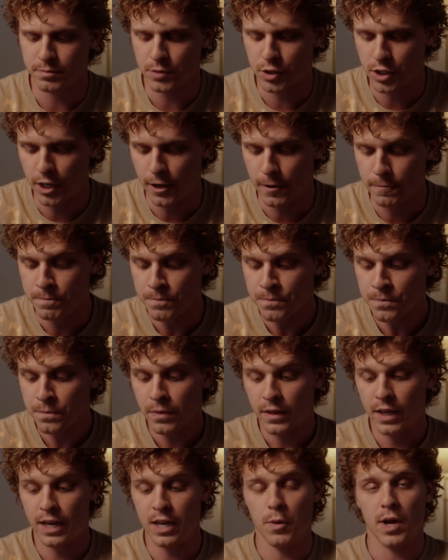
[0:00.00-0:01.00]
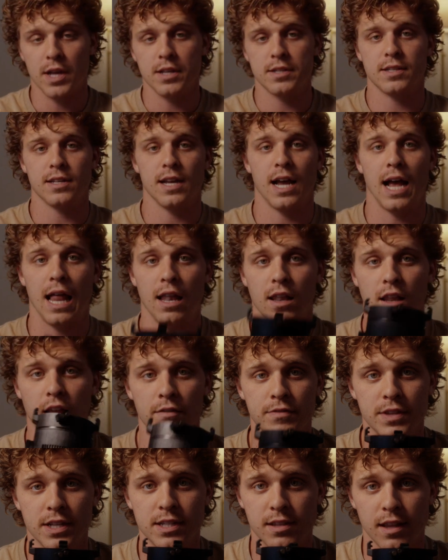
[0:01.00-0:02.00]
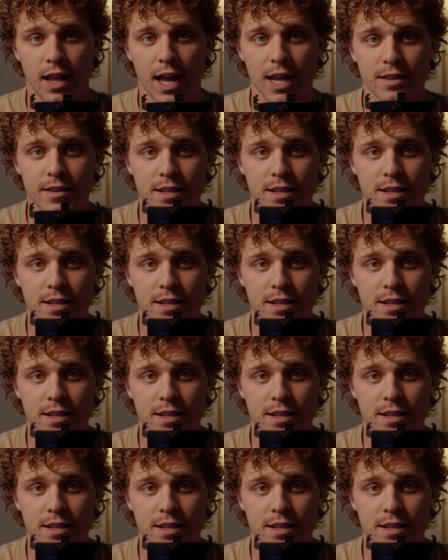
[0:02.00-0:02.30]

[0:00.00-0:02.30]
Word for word: So, anyways, I love this light.